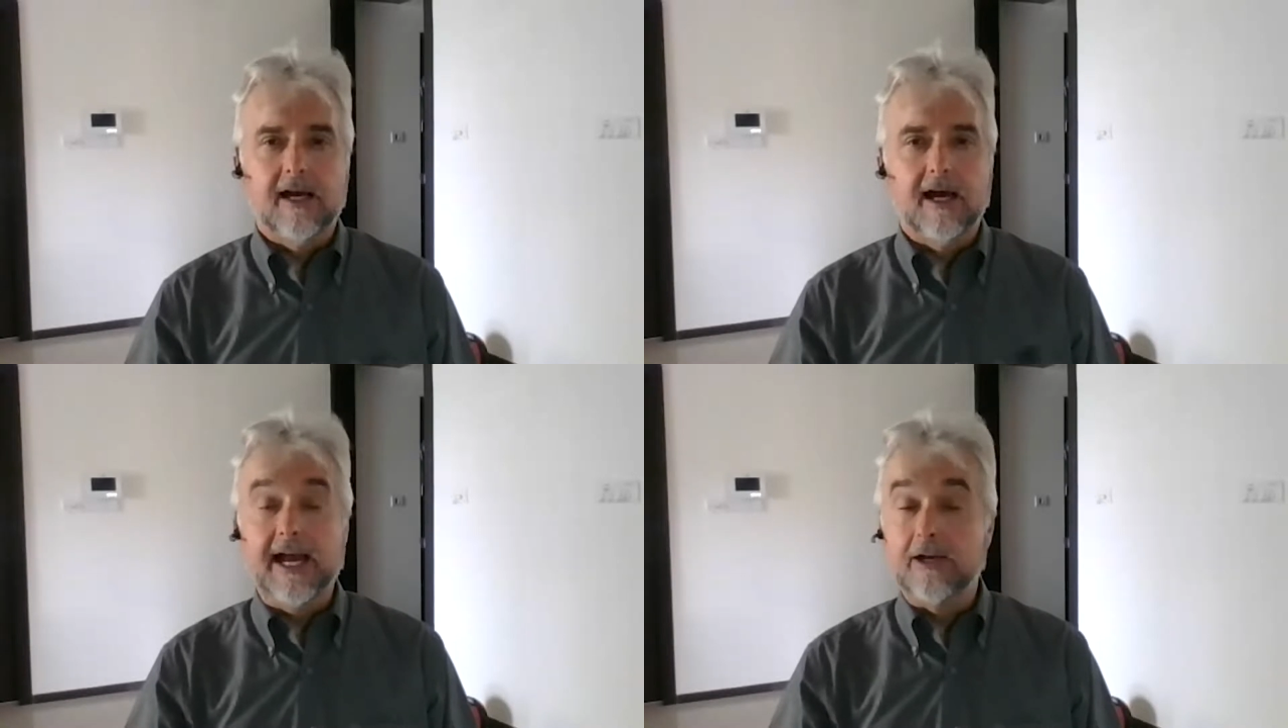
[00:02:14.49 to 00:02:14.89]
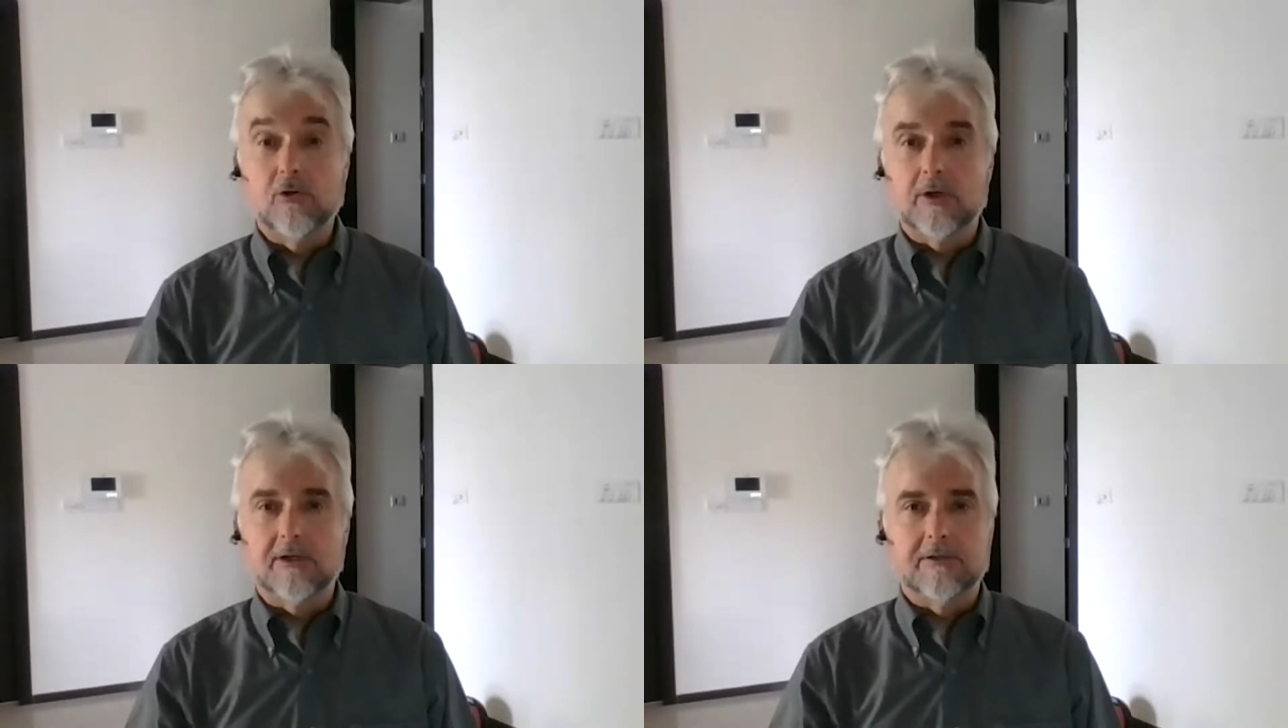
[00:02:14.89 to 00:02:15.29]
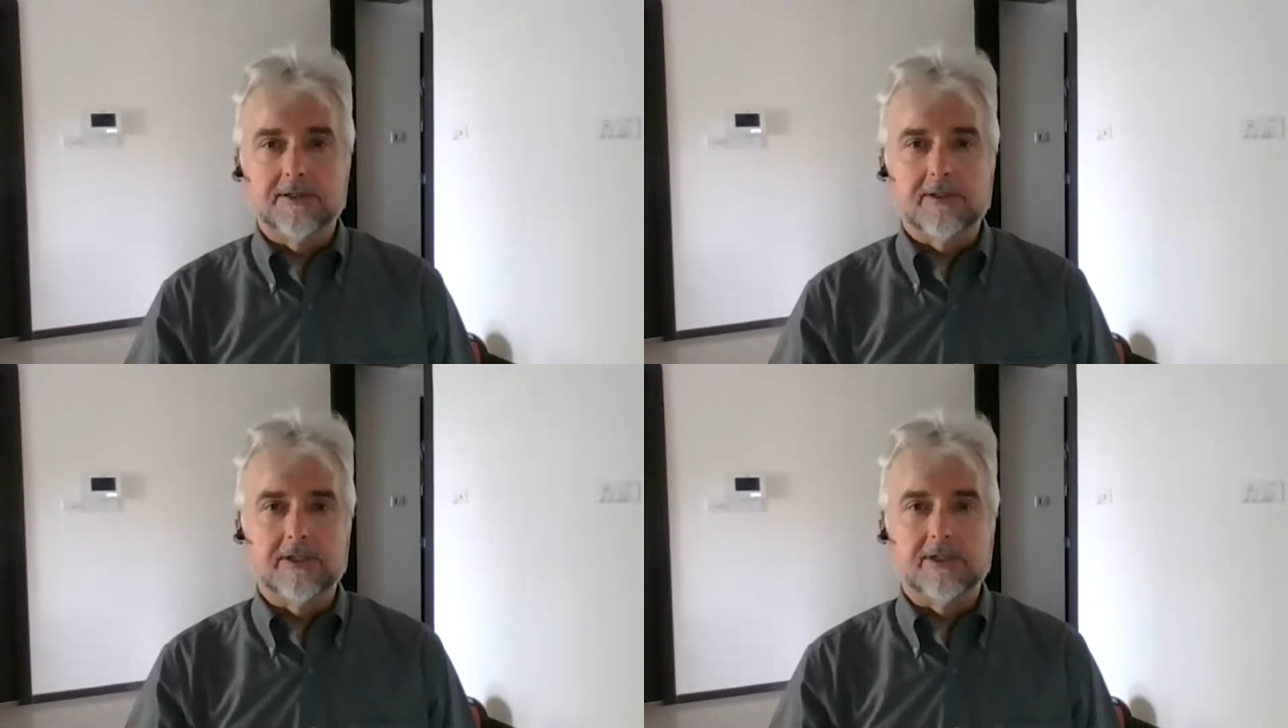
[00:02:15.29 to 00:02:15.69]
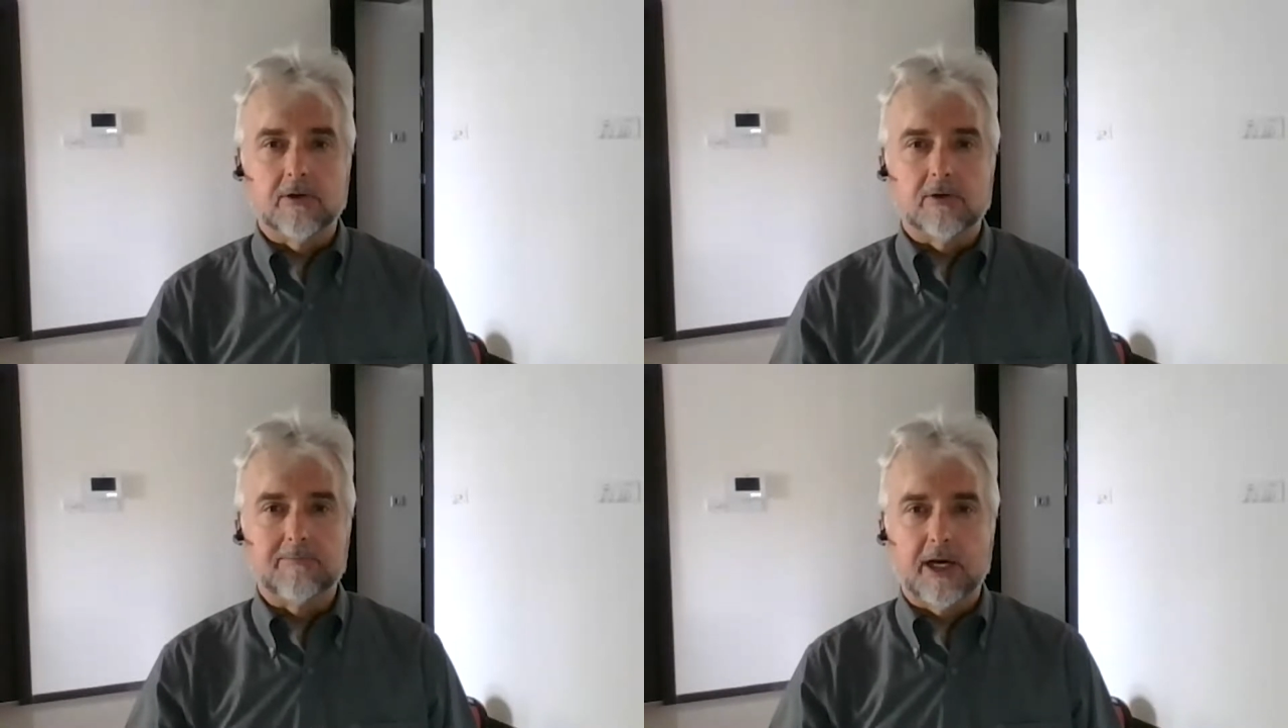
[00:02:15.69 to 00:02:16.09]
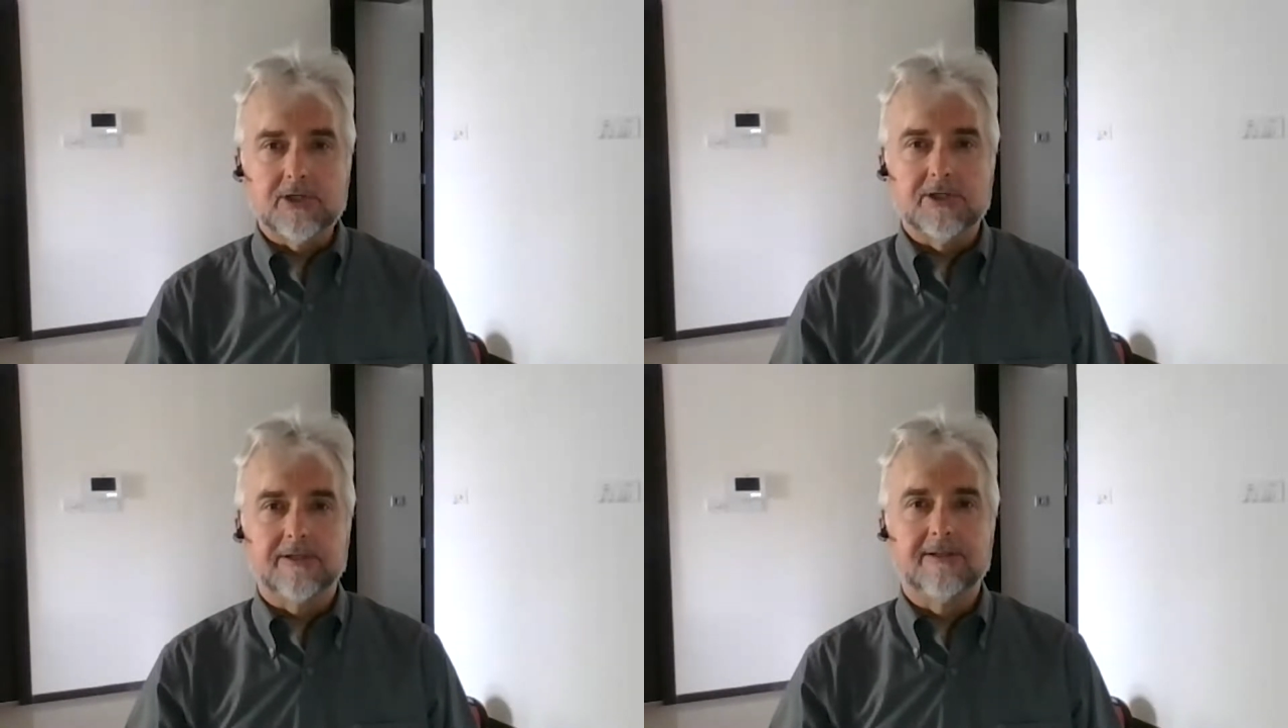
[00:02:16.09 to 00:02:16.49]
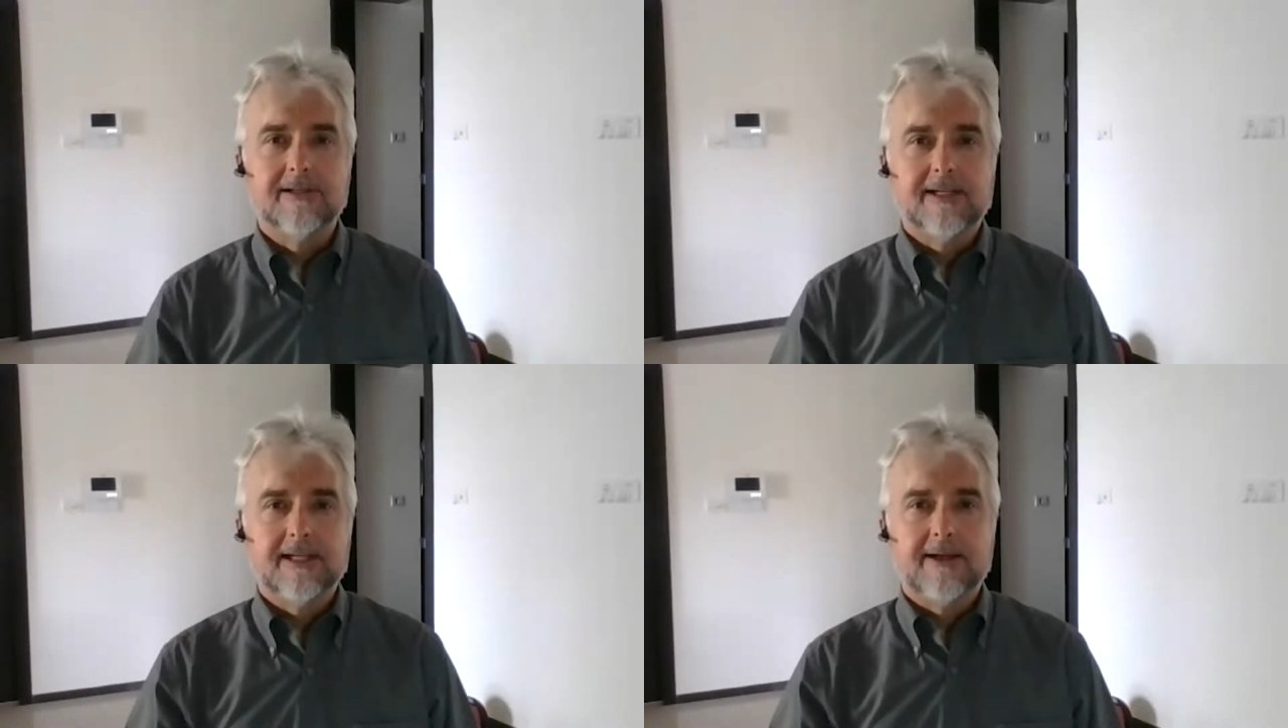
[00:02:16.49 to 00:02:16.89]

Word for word: uh, and critical to internal combustion.